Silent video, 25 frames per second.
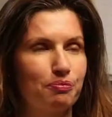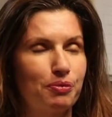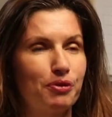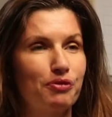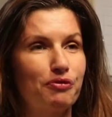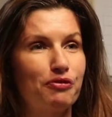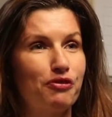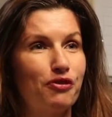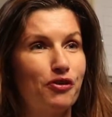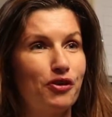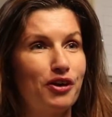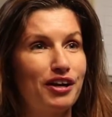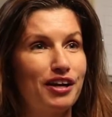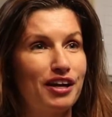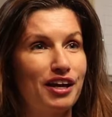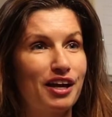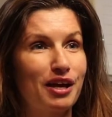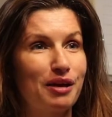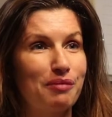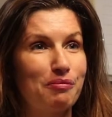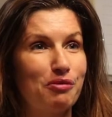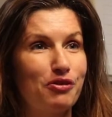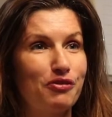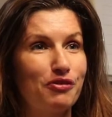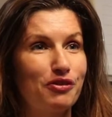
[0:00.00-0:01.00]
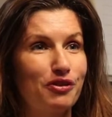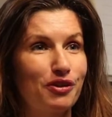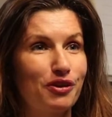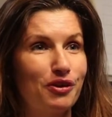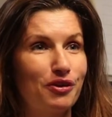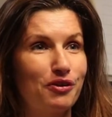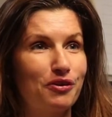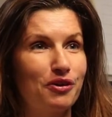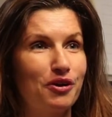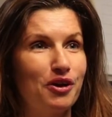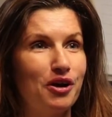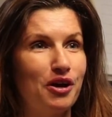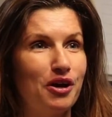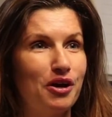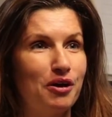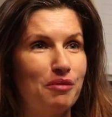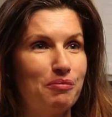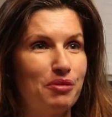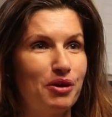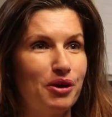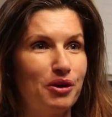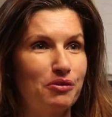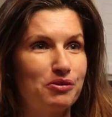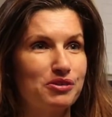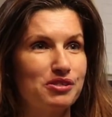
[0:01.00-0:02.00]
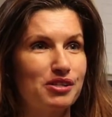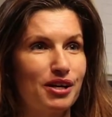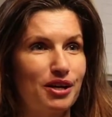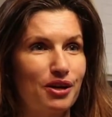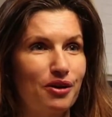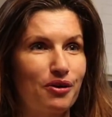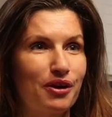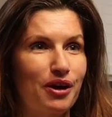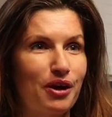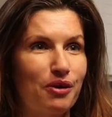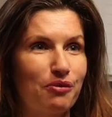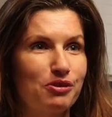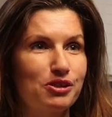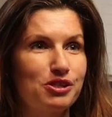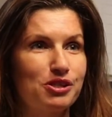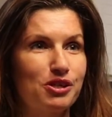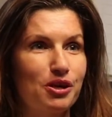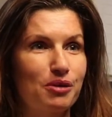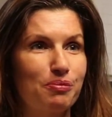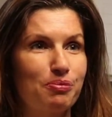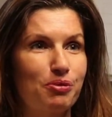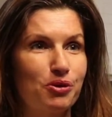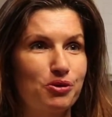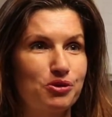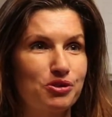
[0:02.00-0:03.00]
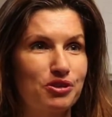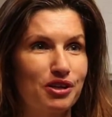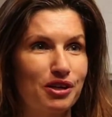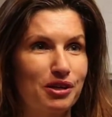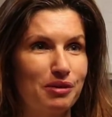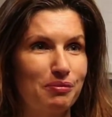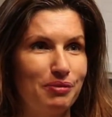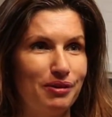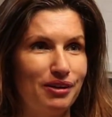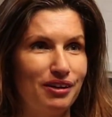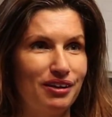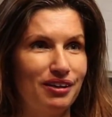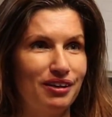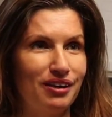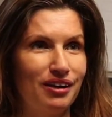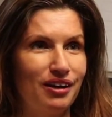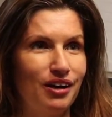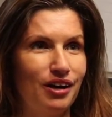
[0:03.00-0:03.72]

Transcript: But before he came over, though, Peter was like, okay, what's our approach going to be?